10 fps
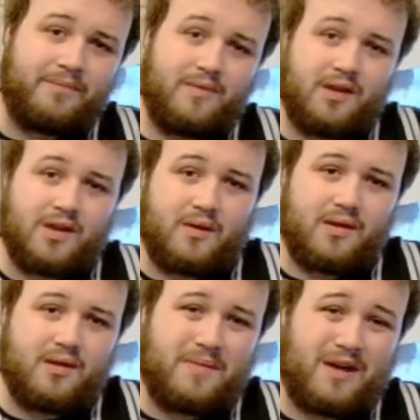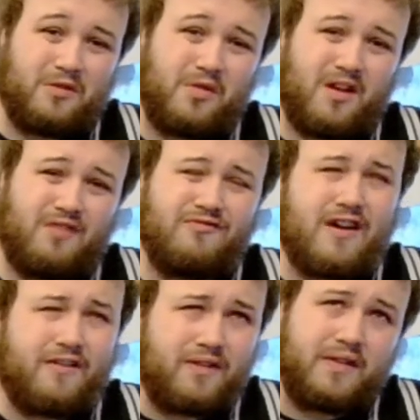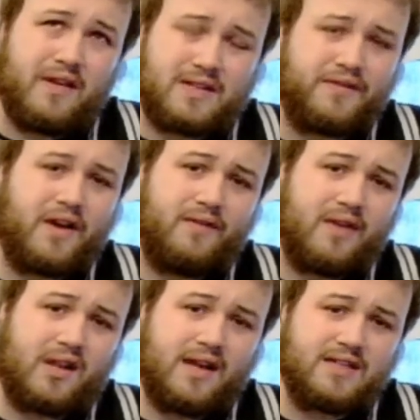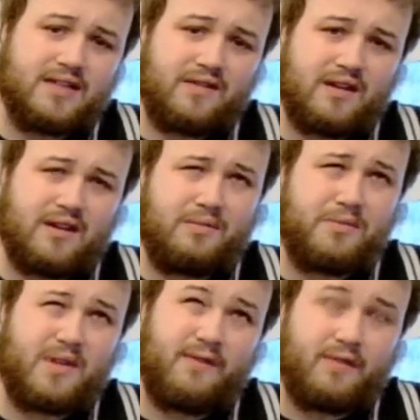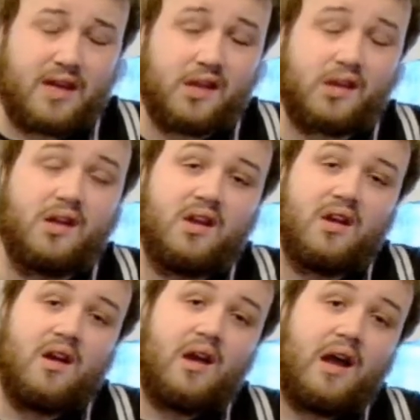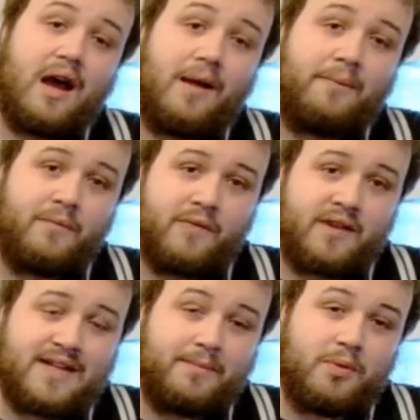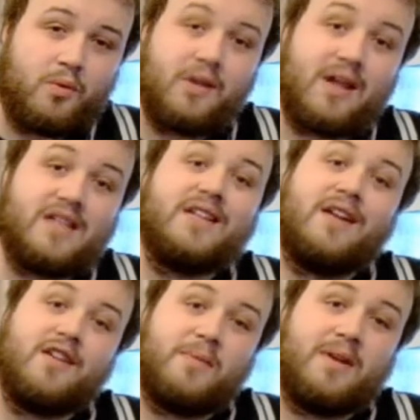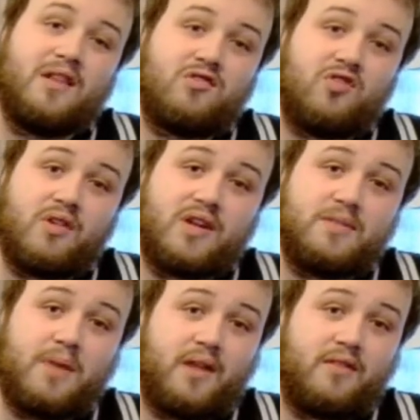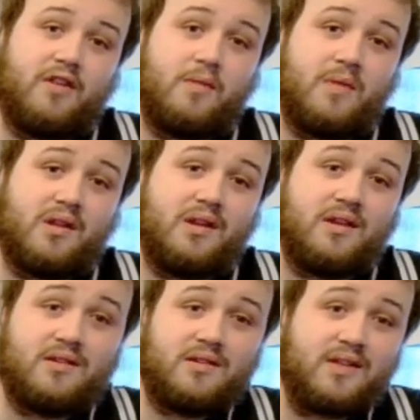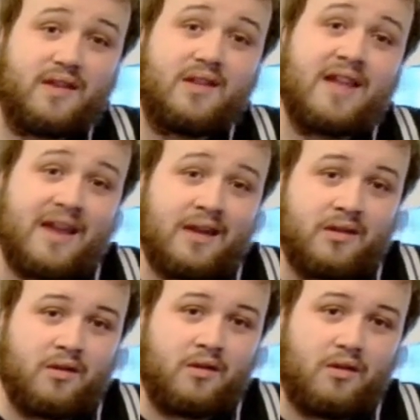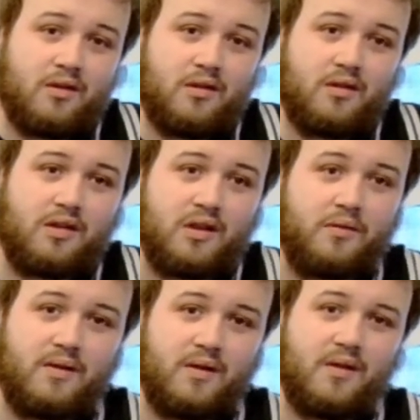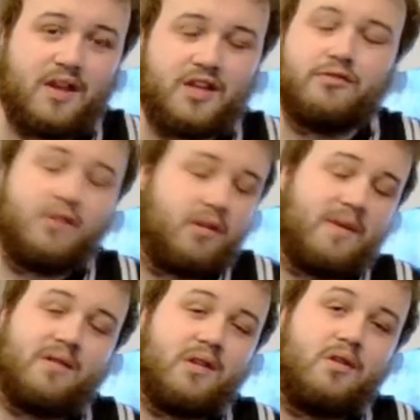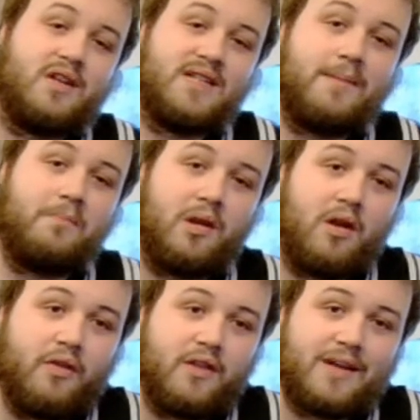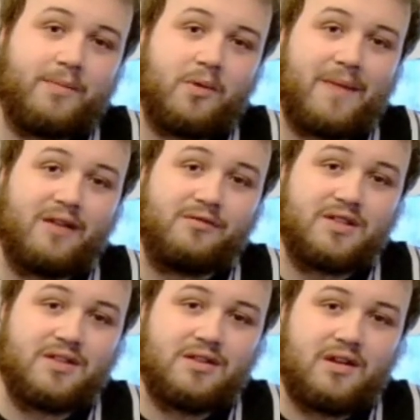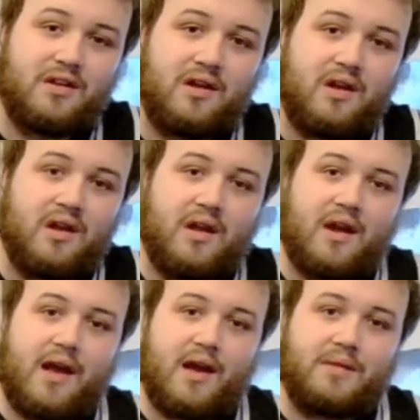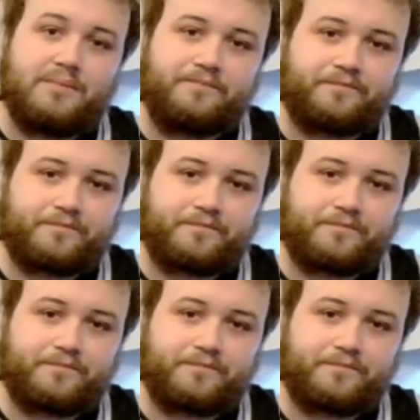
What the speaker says: it's about roughly 35 years later, 37 years, the temple was actually going to be destroyed by the Romans, and to this day has not, in Jerusalem there is not a temple on the Temple Mount. And